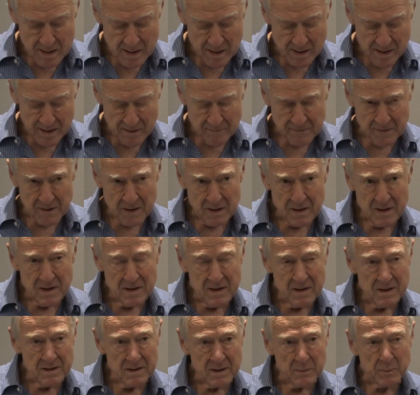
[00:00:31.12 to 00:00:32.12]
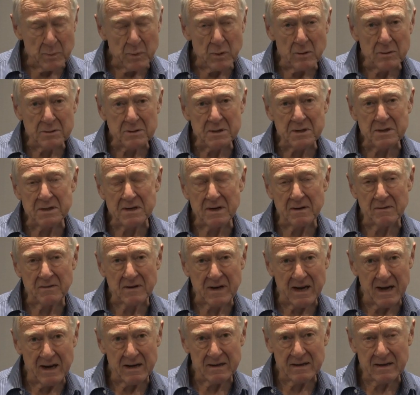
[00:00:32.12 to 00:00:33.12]
However, the paucity
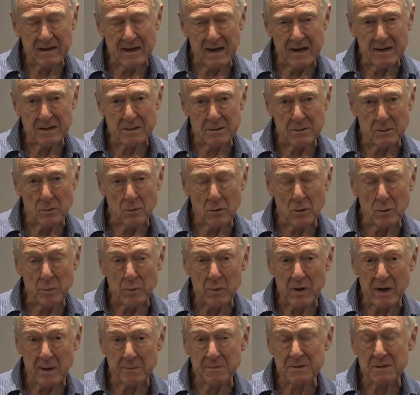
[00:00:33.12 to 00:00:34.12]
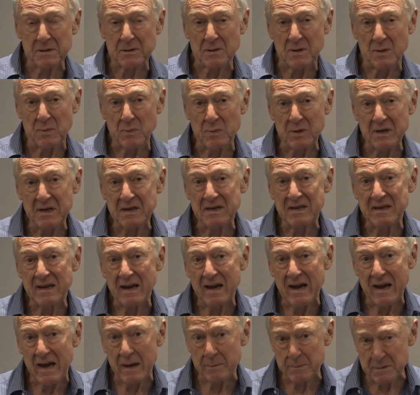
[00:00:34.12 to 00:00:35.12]
of case law, or perhaps the complete
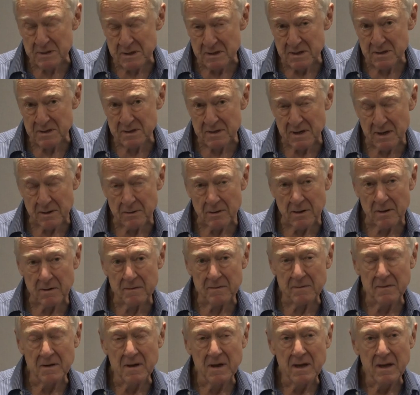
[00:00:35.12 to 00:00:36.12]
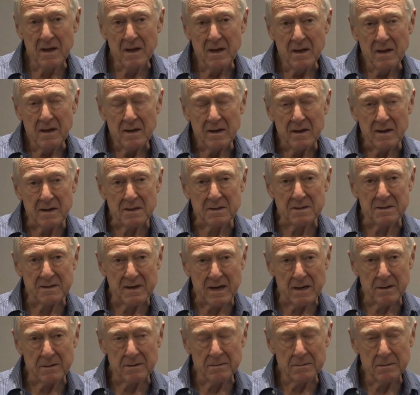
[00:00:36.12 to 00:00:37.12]
absence thereof, is
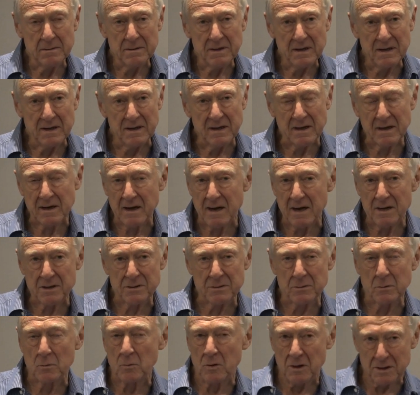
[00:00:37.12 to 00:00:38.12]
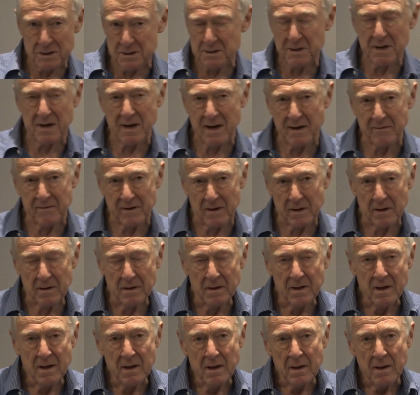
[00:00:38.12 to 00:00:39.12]
no indication whatsoever
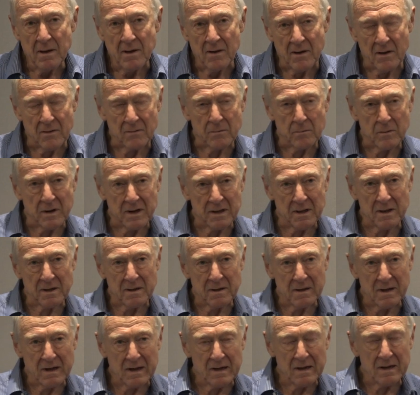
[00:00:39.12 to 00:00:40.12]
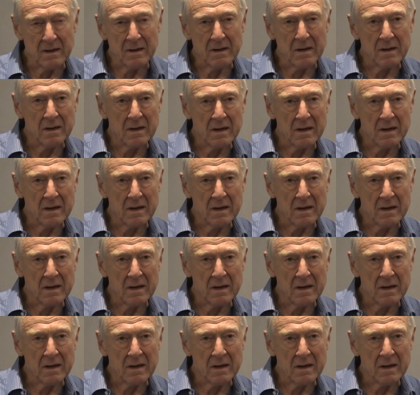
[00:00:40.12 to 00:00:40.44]
of whether the